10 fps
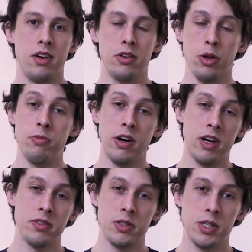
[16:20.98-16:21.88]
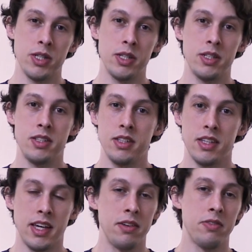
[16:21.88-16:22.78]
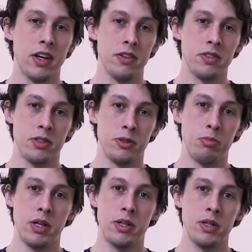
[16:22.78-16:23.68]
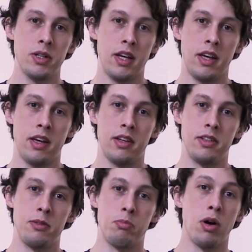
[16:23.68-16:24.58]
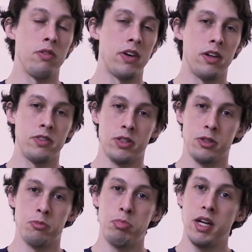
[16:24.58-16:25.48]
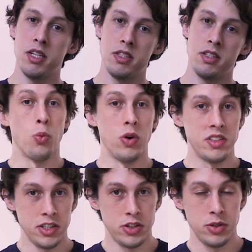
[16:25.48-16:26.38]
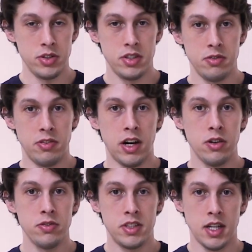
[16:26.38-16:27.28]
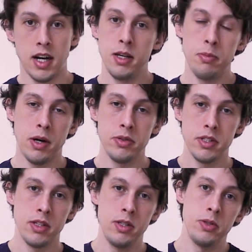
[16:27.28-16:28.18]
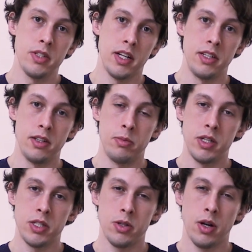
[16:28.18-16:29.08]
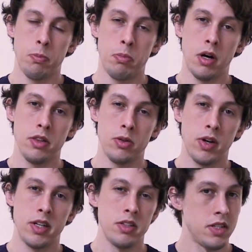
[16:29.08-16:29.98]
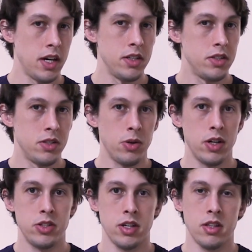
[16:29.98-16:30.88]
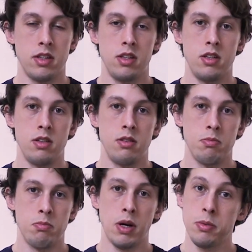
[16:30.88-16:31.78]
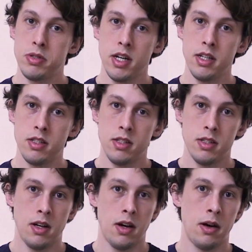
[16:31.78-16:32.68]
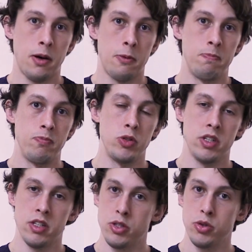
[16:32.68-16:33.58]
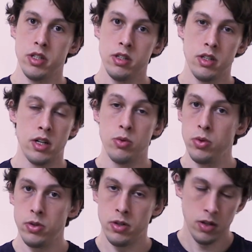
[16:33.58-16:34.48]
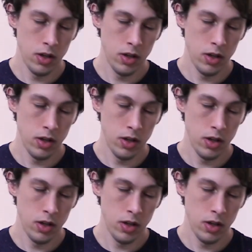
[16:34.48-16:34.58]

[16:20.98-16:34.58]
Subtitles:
globe valves are good, gate valves are better, and ball valves are best. Once I chose the valve type I was going to use, I needed to make sure I bought the right size, so I checked the pipe size using a string and a ruler.